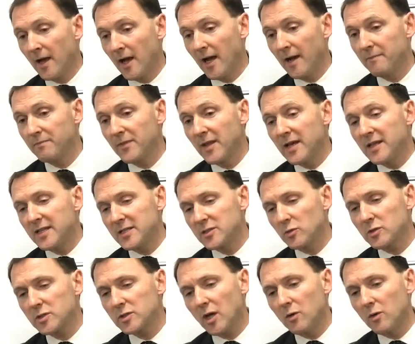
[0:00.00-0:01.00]
Um, there's
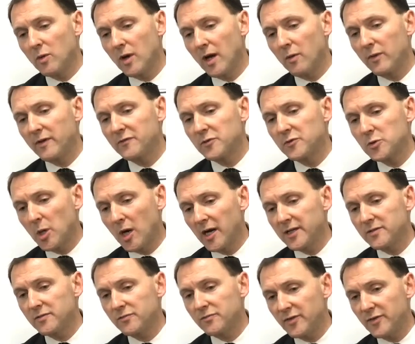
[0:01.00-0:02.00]
also, uh, we've
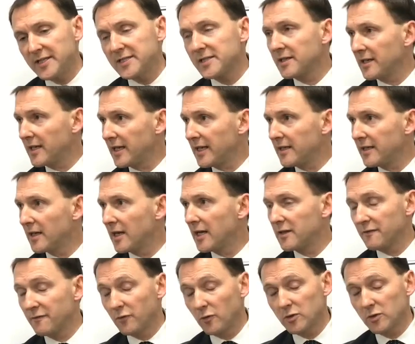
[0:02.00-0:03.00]
tried recently, uh,
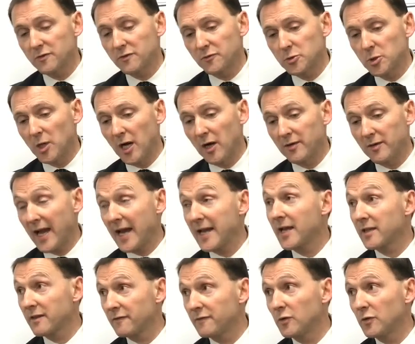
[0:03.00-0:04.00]
the force of trial and
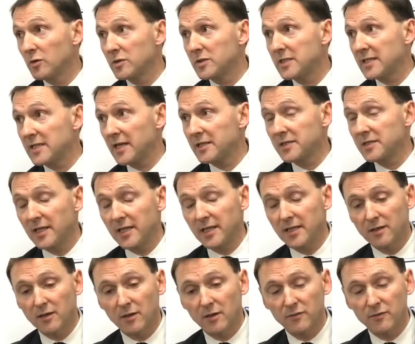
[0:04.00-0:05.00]
other forces actually
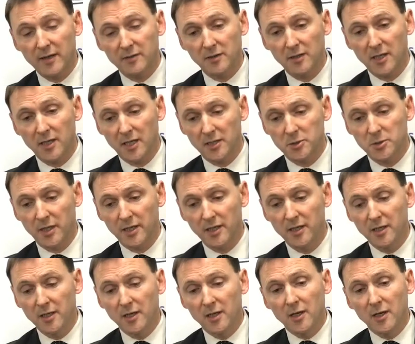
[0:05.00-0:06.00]
around the country
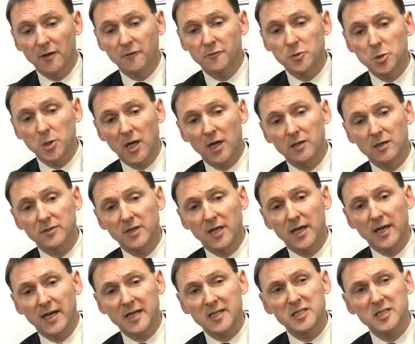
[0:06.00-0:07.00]
have trialled
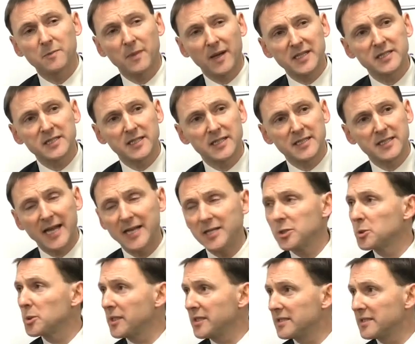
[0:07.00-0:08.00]
a, a specialist
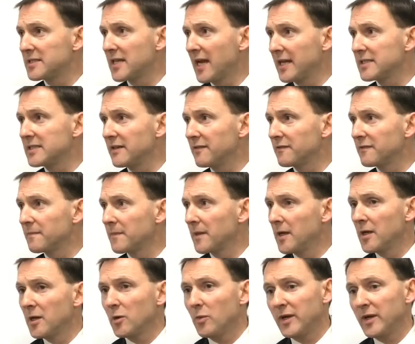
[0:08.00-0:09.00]
entry detective
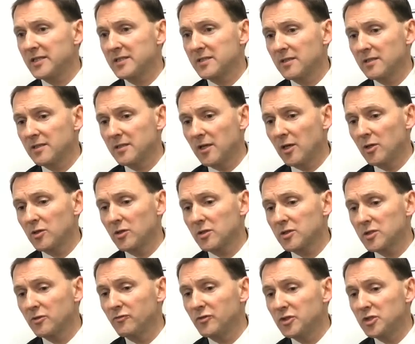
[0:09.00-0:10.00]
which looks
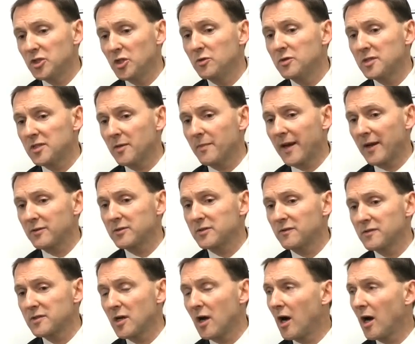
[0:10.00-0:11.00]
to reduce the amount
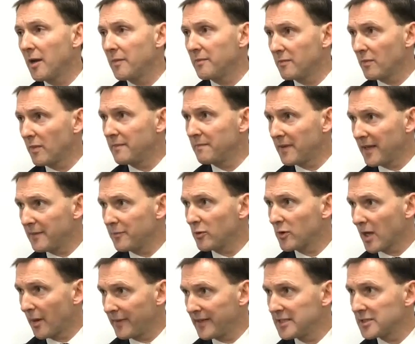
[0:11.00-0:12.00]
of time when people come